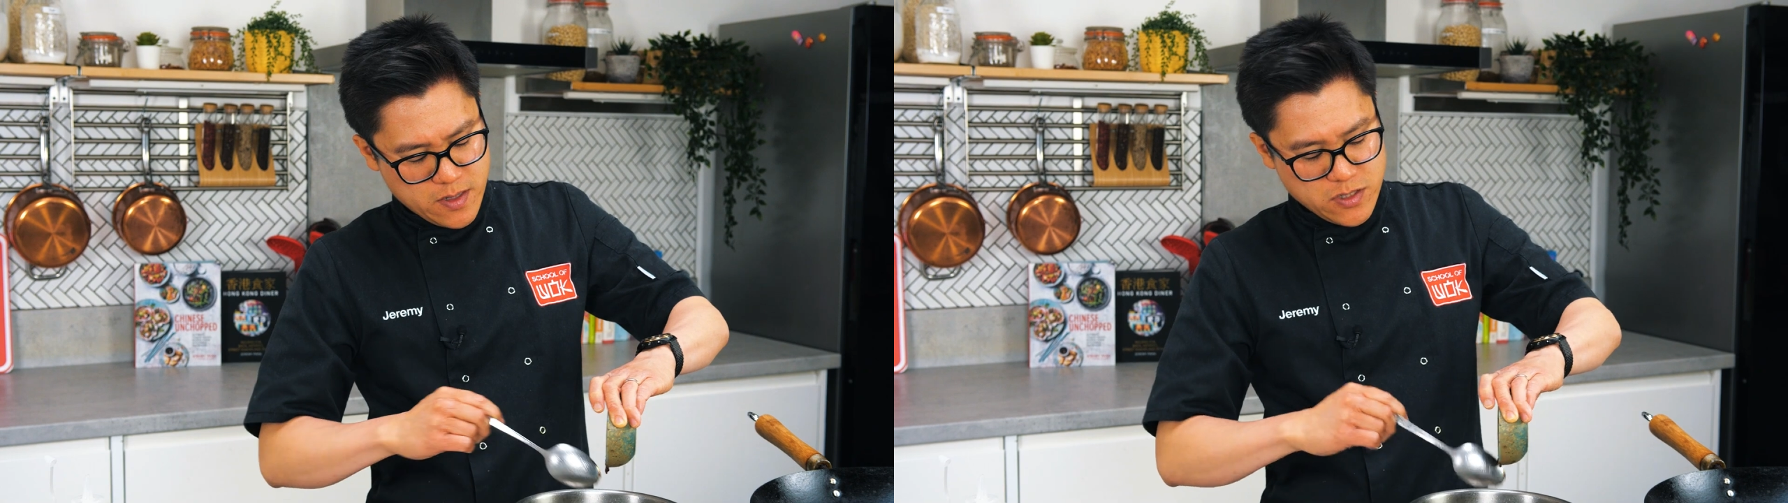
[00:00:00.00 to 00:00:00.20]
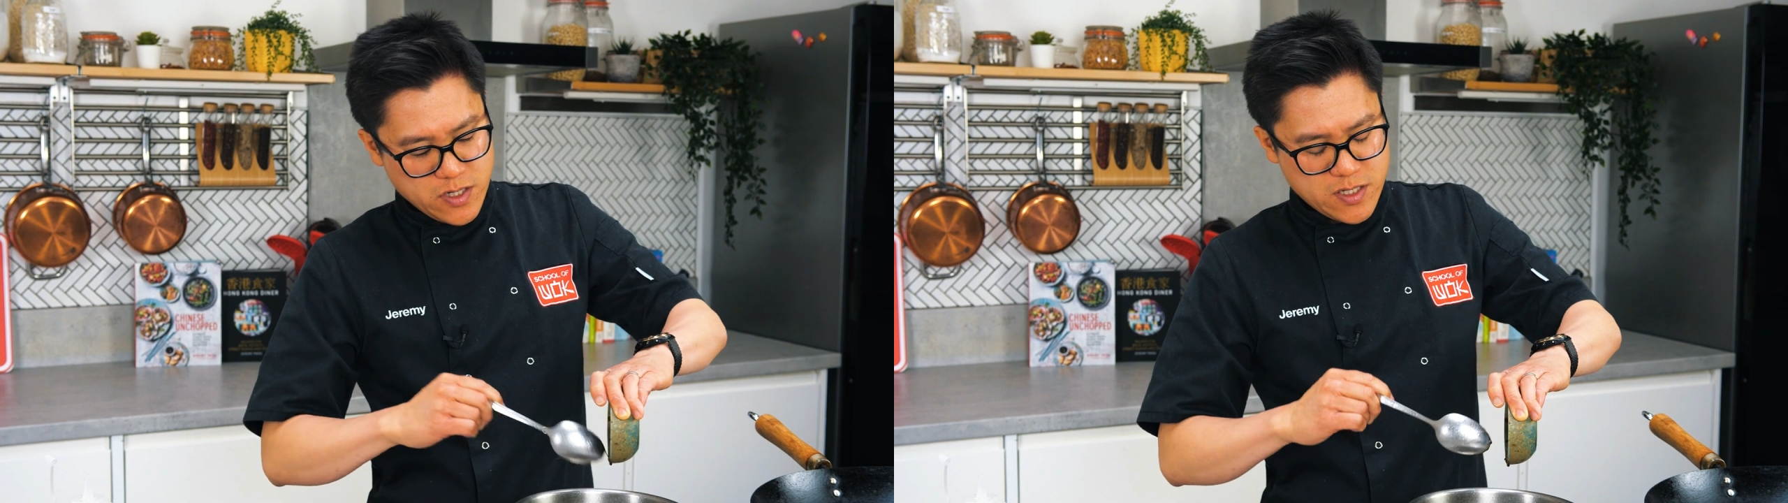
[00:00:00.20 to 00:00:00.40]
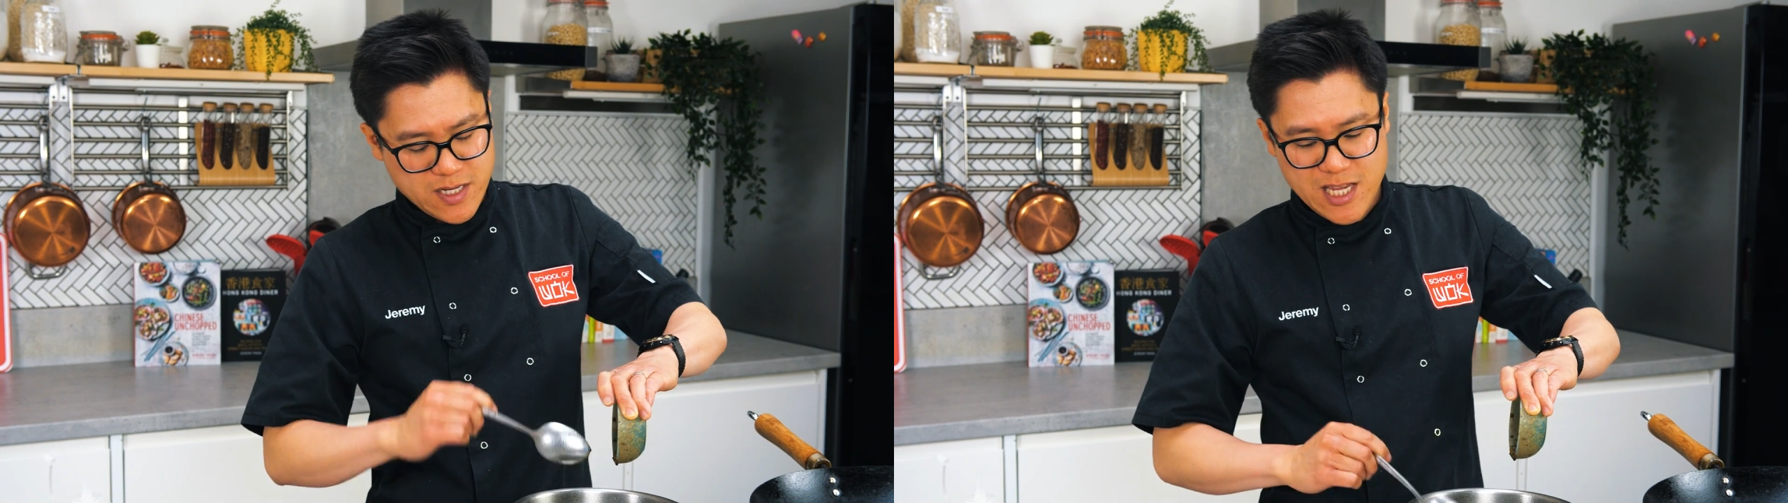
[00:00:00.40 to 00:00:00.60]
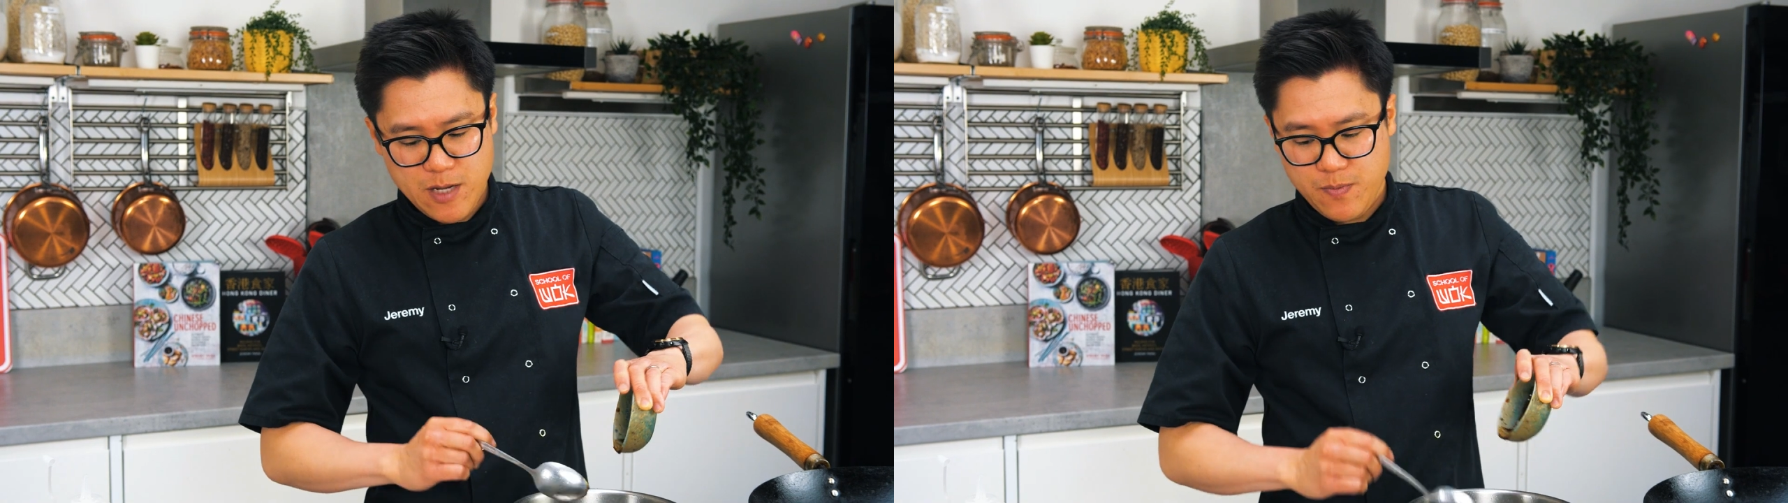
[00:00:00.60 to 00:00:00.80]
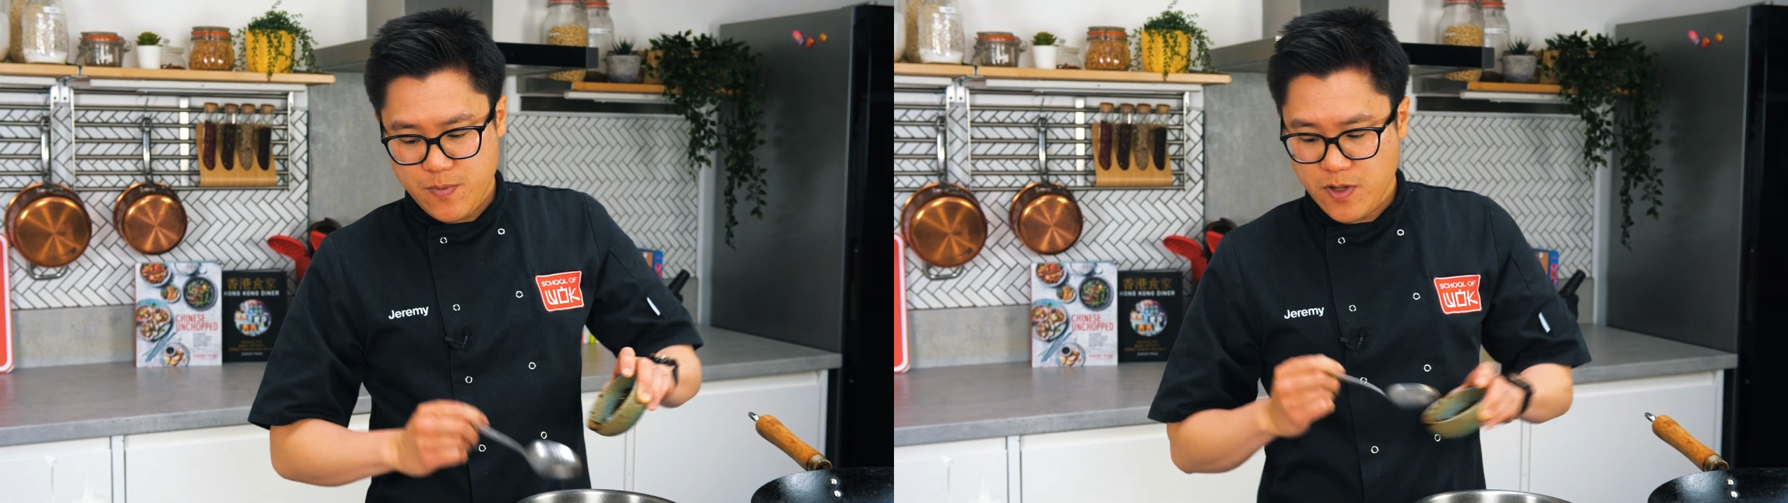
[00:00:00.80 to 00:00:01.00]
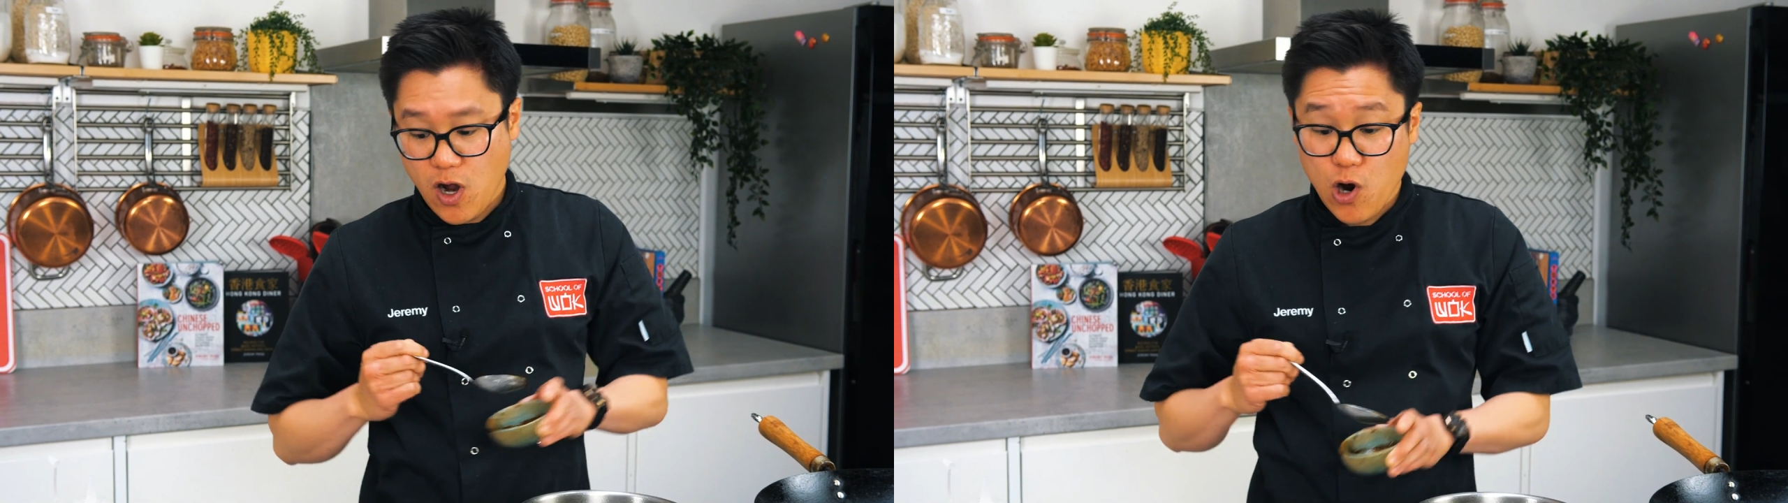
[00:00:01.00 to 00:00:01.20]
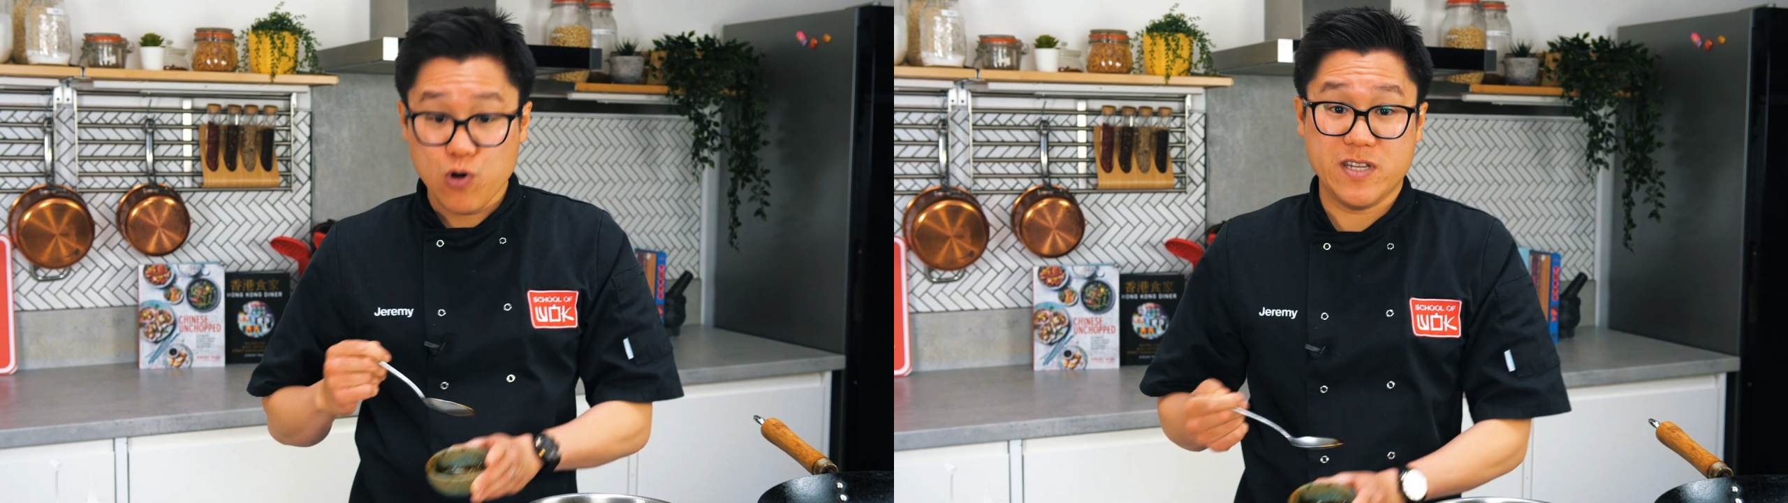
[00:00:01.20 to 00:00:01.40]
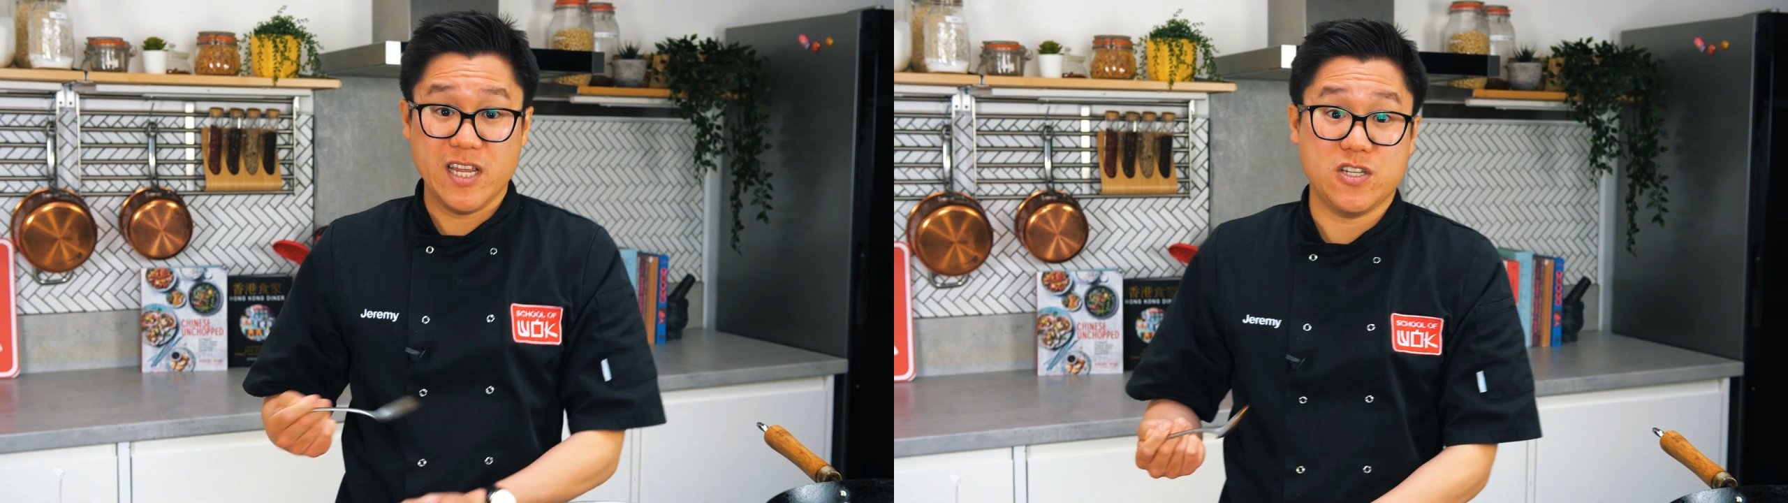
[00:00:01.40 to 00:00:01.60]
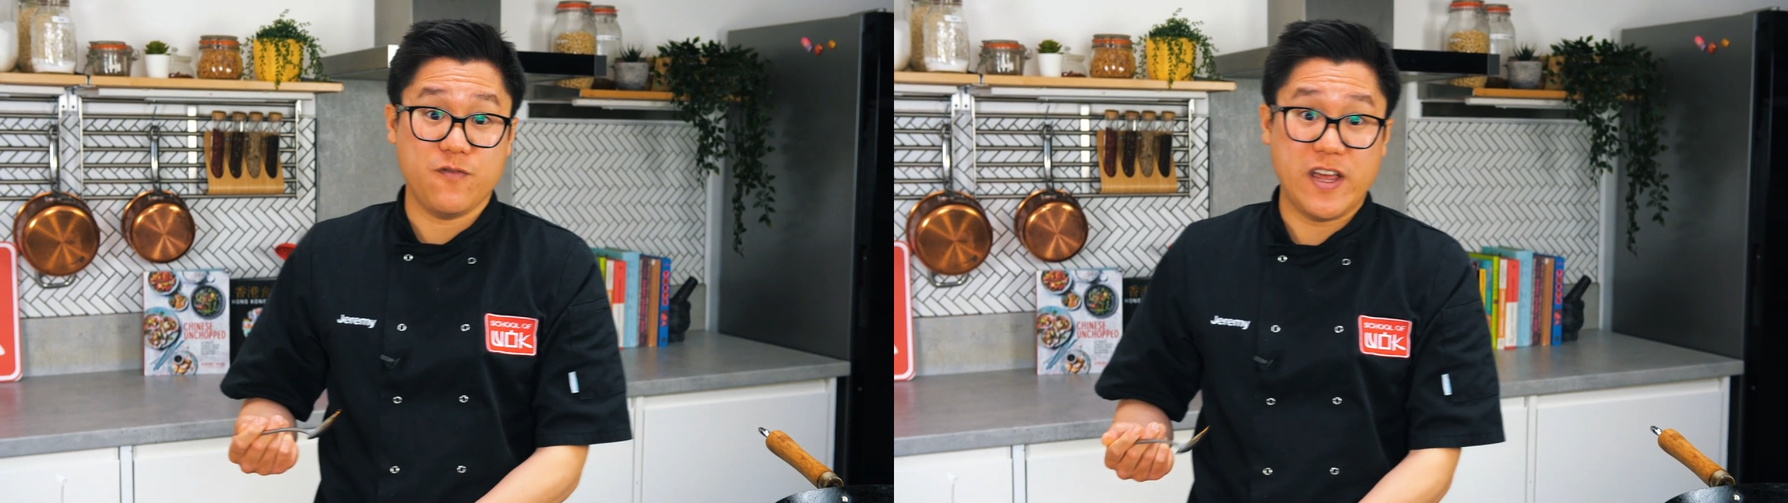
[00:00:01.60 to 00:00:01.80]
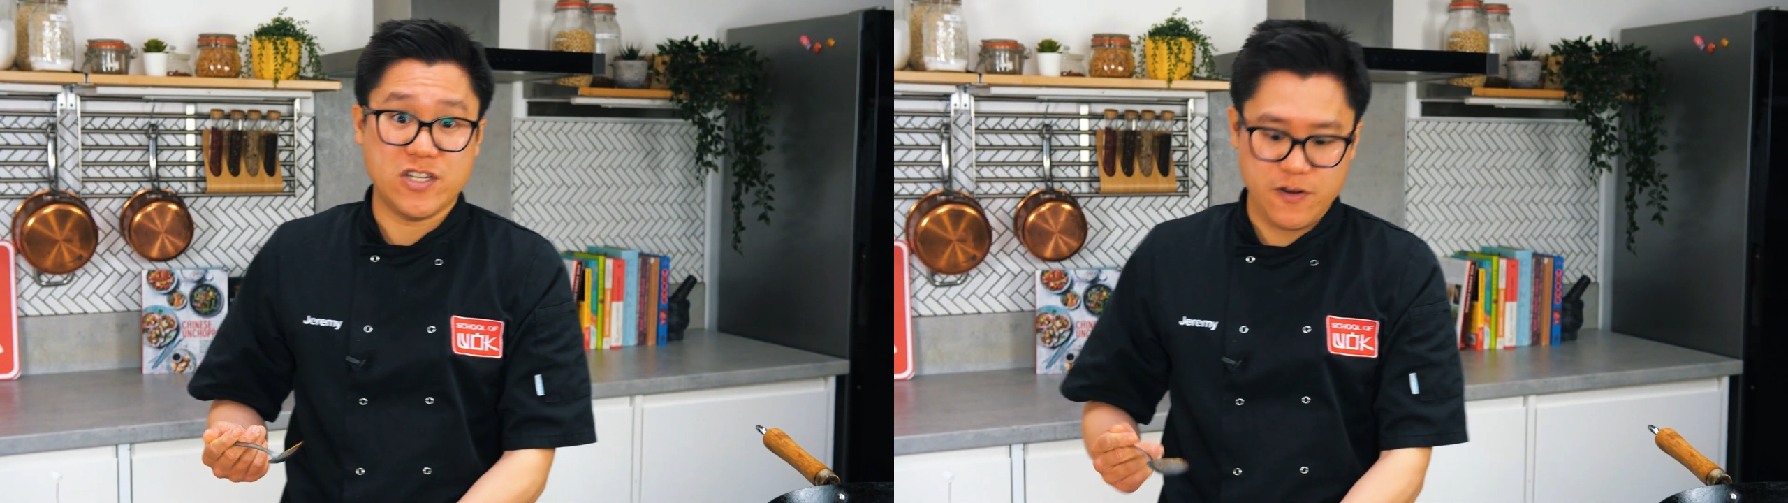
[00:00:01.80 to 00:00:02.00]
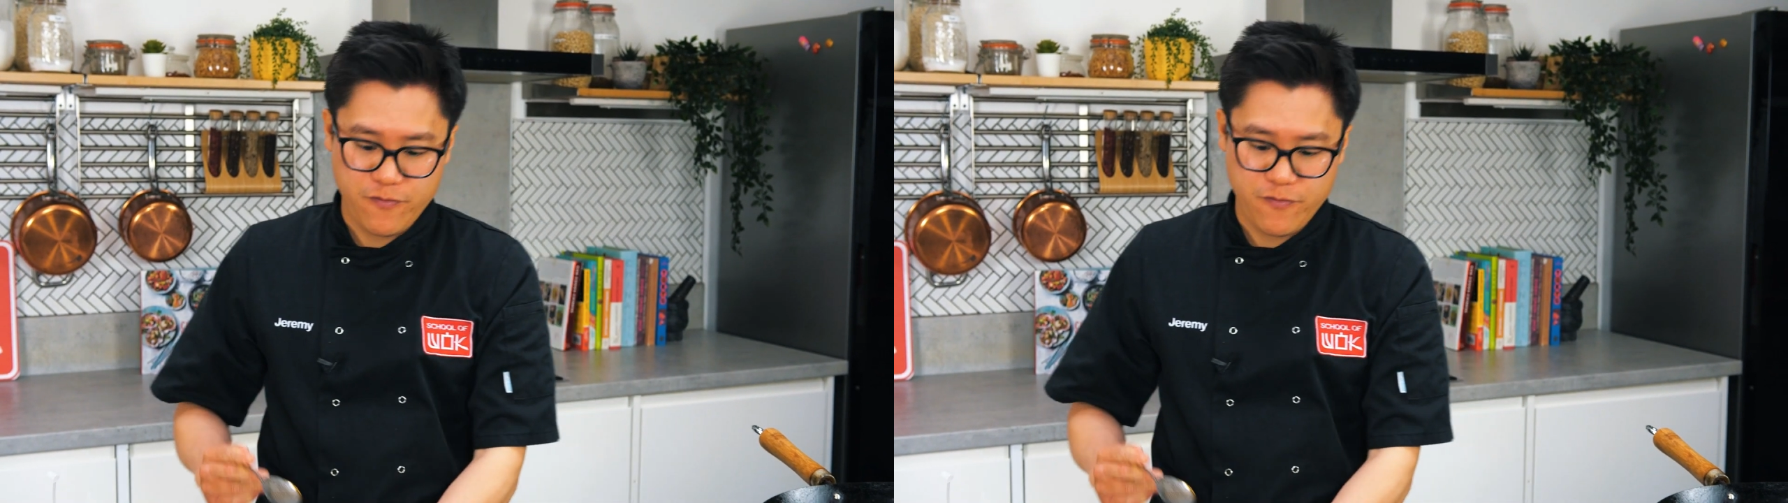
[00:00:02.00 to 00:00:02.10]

just to keep the whole dish veggie